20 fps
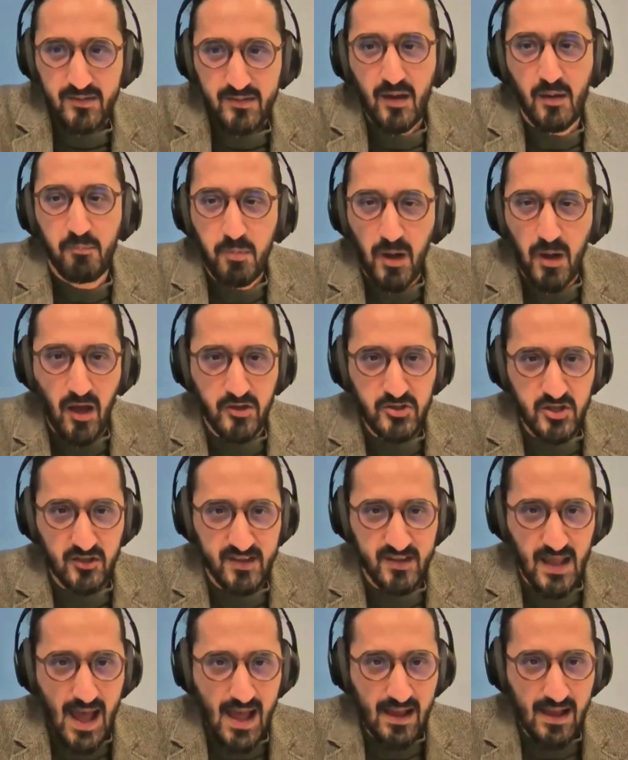But I
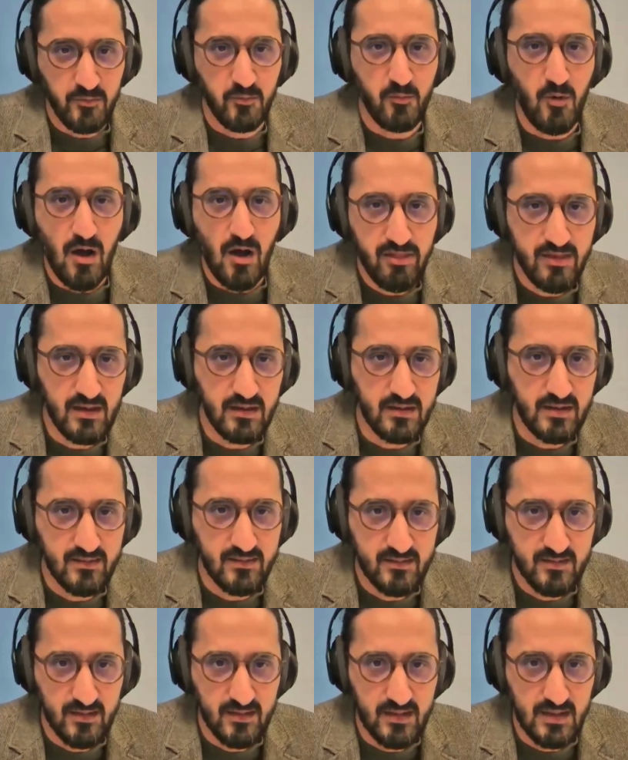just add one thing,
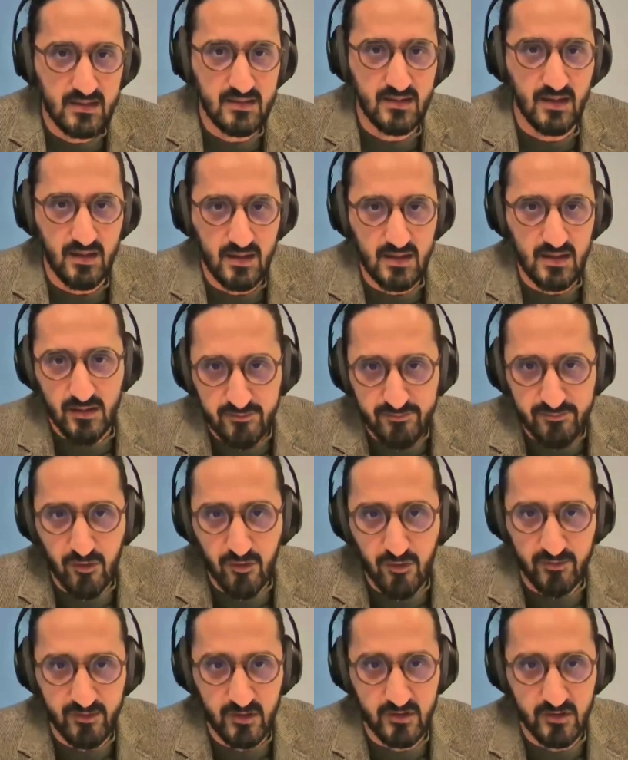that in the
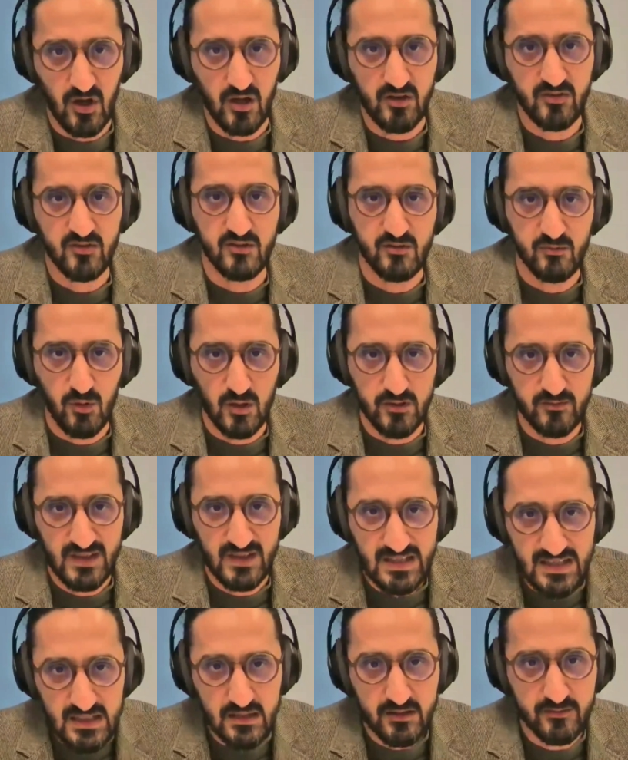form of a crisis, what
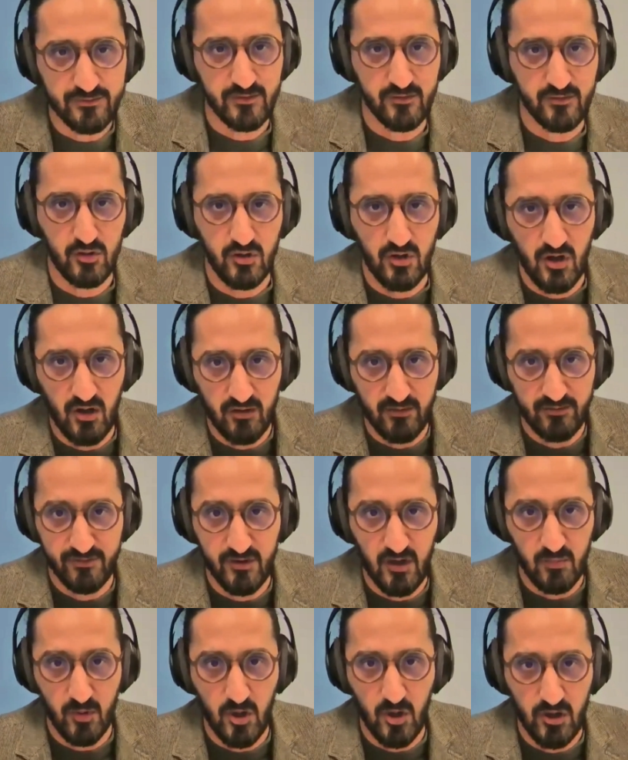we need
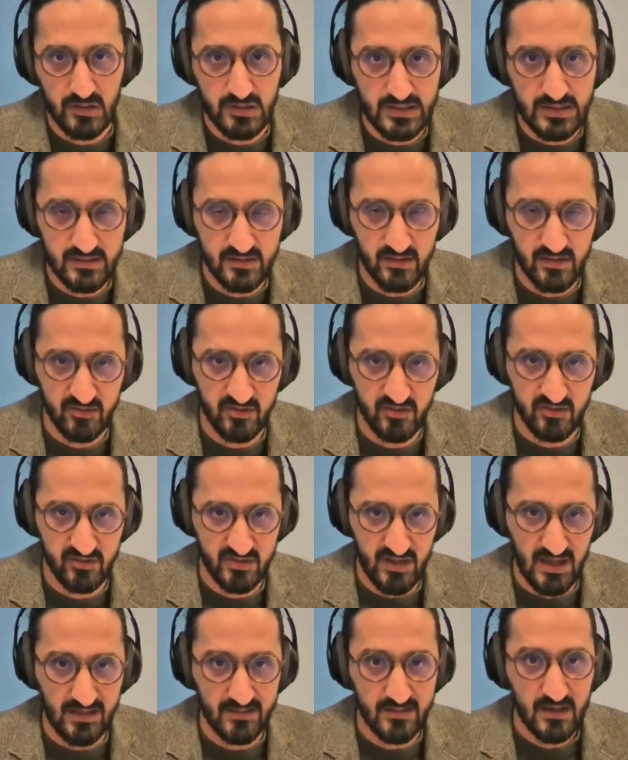from our leaders
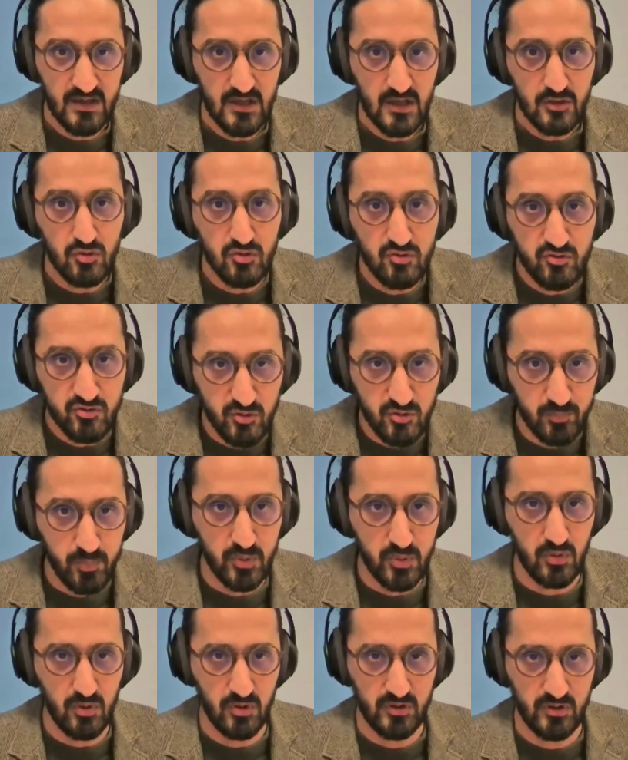is that to
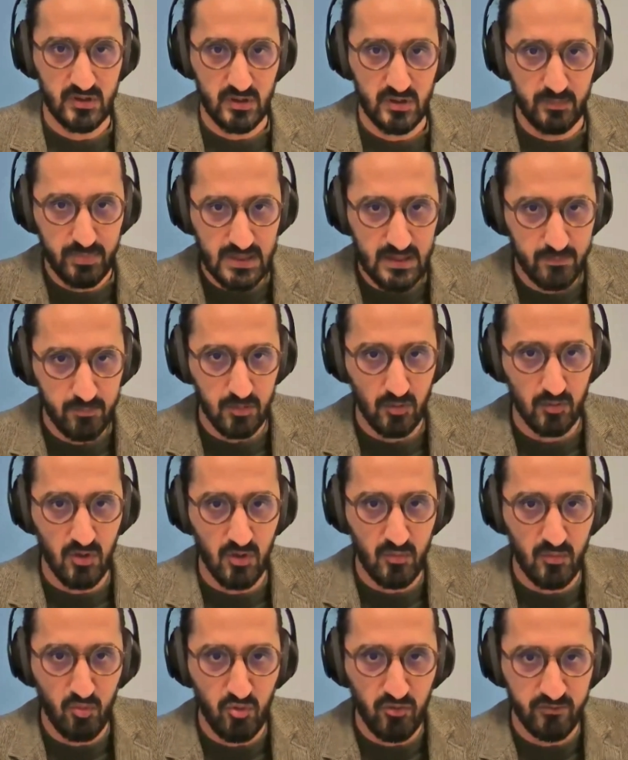support the people
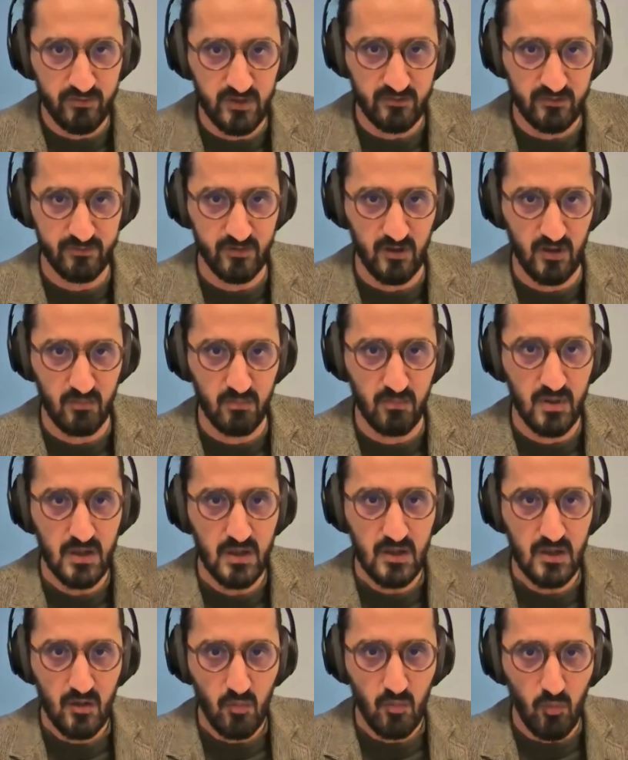who are moving from
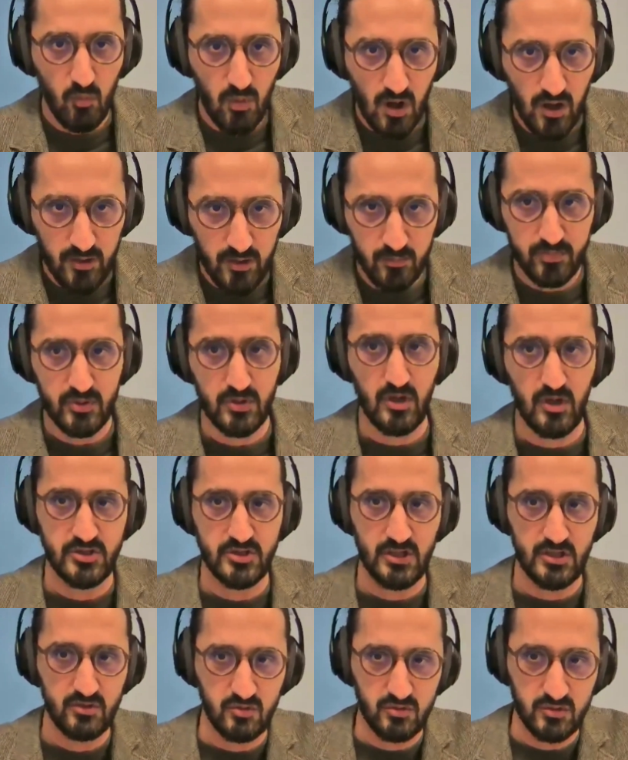one
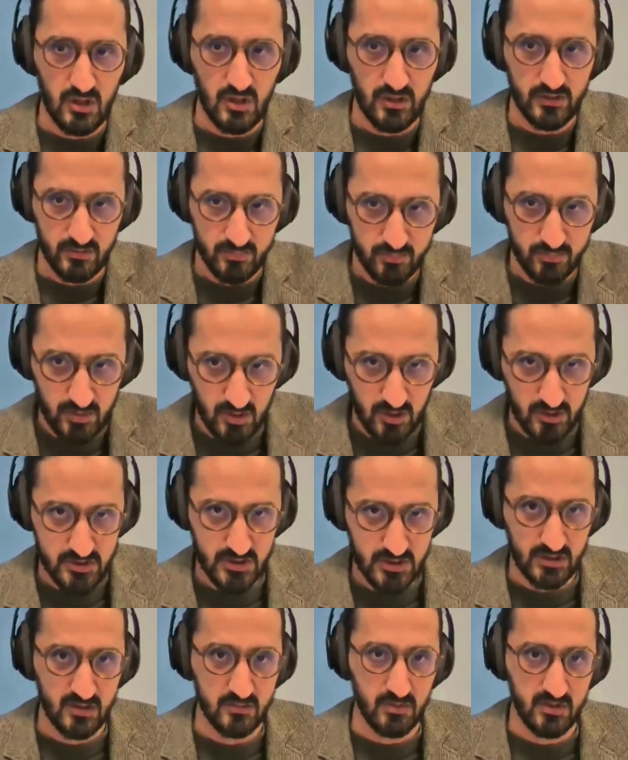project to the other
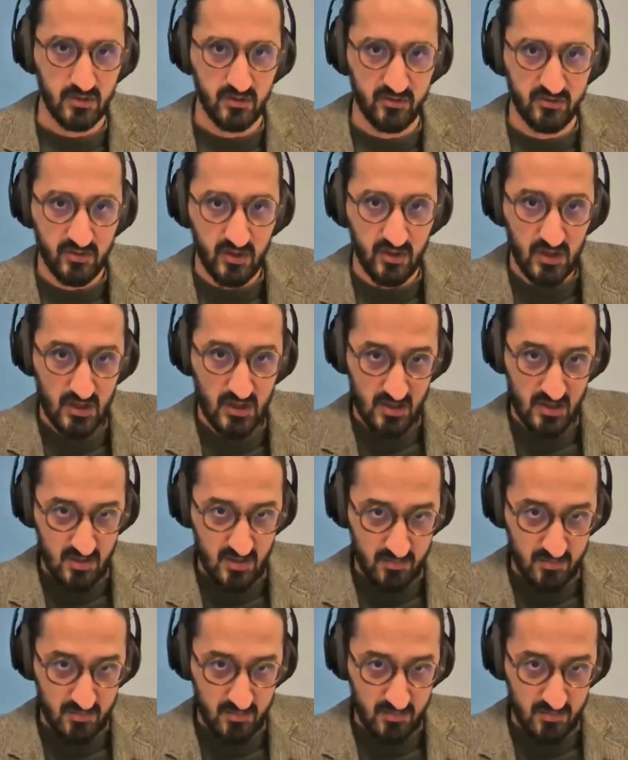project, because